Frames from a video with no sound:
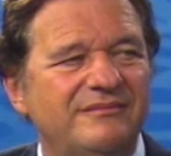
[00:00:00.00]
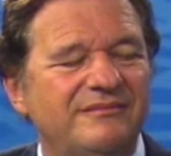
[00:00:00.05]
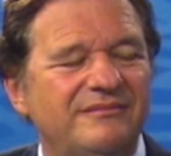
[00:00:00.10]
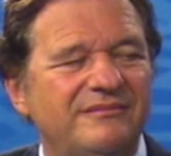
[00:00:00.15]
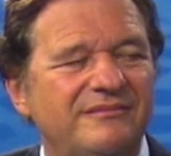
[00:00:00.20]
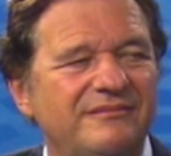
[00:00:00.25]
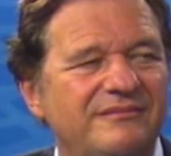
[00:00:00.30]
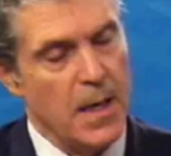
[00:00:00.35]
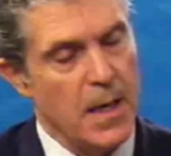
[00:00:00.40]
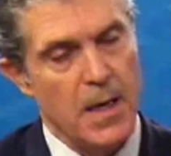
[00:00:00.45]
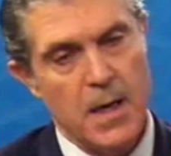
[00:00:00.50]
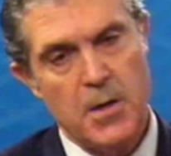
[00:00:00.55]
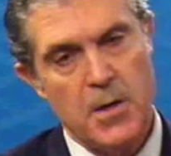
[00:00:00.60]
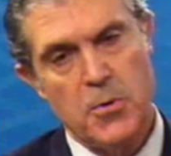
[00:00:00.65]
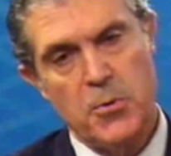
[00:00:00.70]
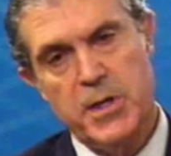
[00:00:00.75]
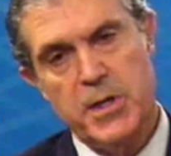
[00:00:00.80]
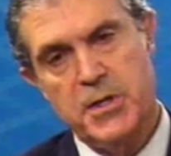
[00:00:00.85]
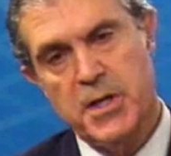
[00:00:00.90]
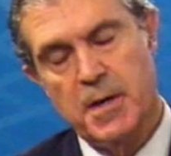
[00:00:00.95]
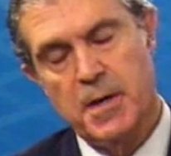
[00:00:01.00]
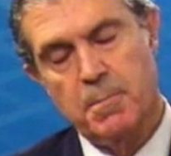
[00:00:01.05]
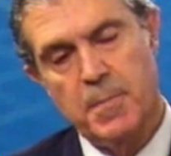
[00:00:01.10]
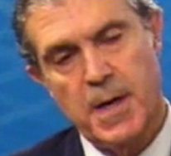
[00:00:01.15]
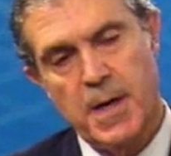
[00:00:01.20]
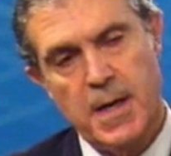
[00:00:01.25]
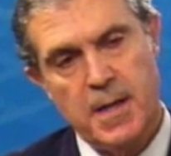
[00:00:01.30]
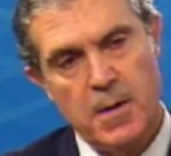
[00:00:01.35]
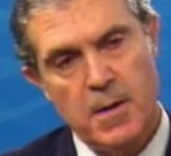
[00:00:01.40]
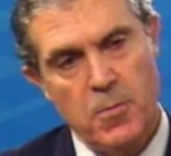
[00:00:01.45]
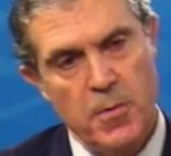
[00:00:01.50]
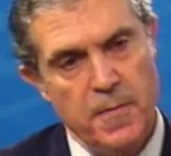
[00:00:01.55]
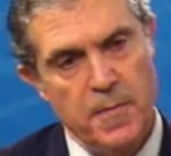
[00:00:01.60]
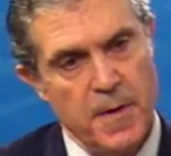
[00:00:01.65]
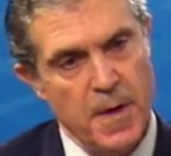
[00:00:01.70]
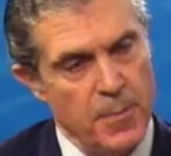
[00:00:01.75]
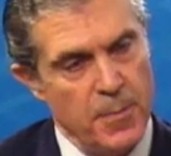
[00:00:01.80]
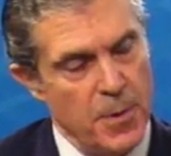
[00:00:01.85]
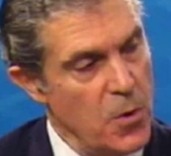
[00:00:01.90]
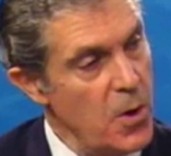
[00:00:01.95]
I agree, Jim, but I think we've
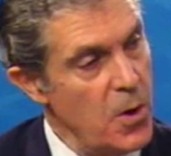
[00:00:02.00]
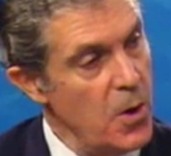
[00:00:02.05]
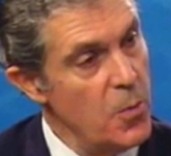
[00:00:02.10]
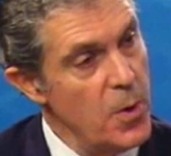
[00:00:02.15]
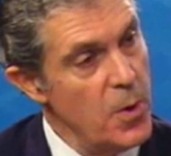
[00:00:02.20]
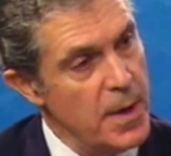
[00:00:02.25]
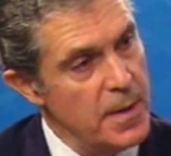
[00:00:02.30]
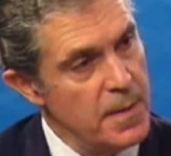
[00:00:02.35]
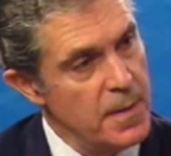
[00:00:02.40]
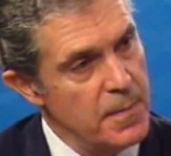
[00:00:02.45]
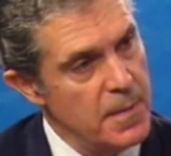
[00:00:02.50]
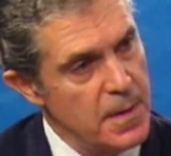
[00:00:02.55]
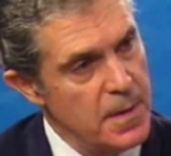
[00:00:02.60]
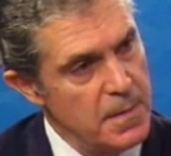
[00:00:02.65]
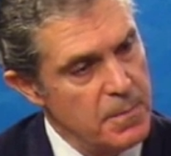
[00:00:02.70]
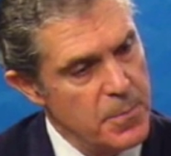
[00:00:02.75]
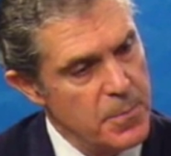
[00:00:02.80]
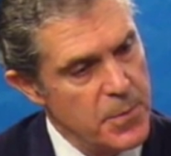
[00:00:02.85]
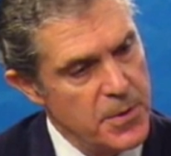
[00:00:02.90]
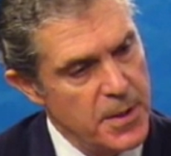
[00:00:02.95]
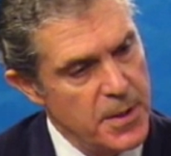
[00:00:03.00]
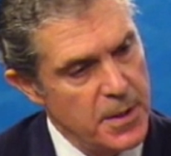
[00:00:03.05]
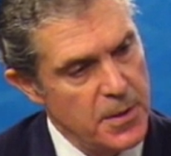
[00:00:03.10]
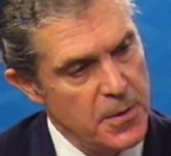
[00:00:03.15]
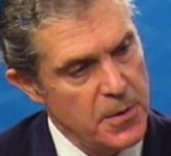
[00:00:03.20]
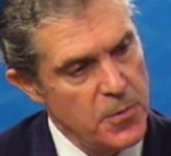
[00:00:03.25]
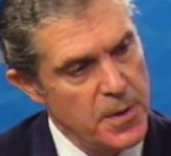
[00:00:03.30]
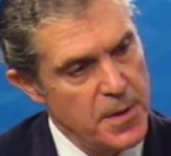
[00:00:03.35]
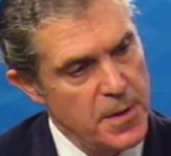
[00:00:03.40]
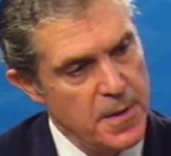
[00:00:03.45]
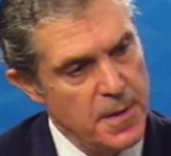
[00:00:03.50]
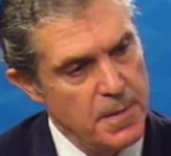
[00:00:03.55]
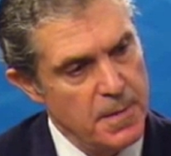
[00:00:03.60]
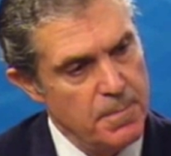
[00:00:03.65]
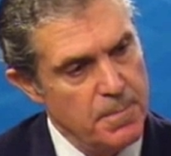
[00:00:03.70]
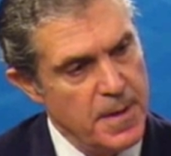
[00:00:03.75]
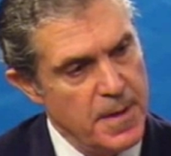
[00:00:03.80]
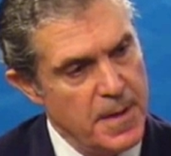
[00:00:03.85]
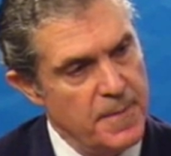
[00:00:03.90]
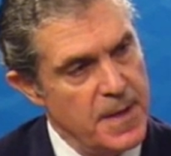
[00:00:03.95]
come a long way, and particularly with the
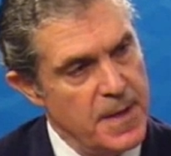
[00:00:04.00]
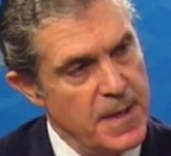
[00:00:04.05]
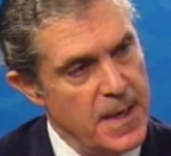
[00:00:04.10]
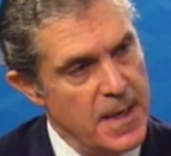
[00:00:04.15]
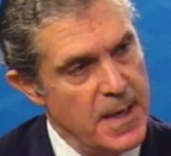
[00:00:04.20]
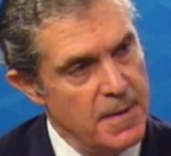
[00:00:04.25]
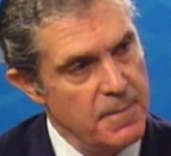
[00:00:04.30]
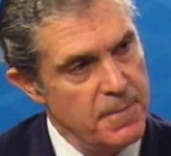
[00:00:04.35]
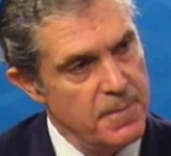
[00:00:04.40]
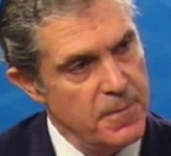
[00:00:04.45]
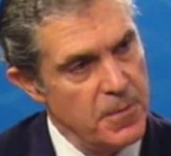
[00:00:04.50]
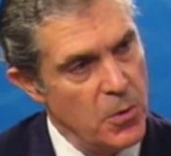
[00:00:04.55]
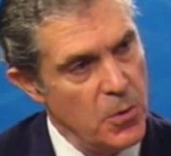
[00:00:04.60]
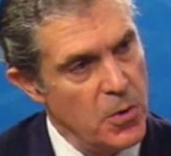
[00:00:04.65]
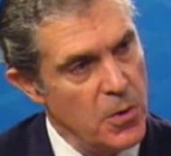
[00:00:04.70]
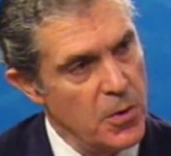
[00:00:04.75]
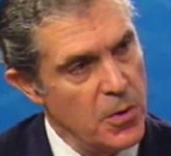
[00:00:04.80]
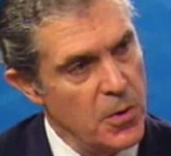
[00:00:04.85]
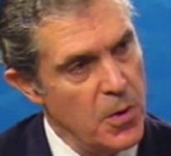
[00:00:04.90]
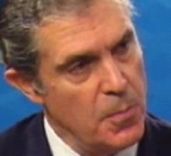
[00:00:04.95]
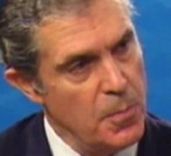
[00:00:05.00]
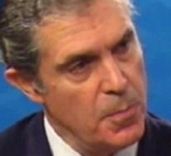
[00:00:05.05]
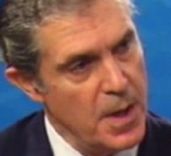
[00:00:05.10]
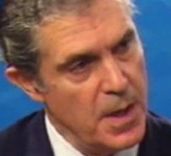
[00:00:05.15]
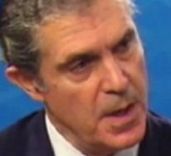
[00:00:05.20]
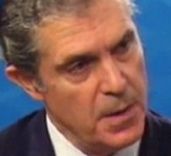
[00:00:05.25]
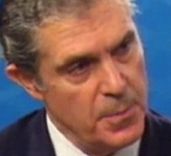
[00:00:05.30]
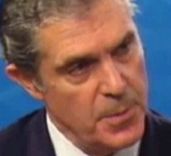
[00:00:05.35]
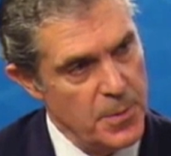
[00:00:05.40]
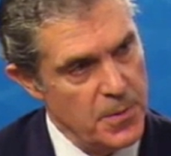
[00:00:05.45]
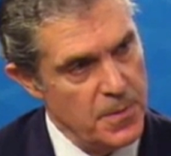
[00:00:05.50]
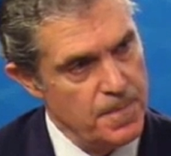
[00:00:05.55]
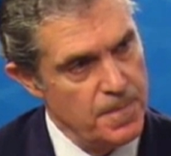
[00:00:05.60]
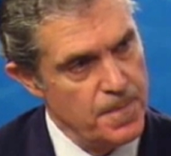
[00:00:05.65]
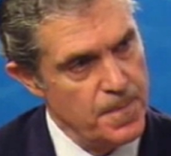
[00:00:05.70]
PVDF fluorocopolymer,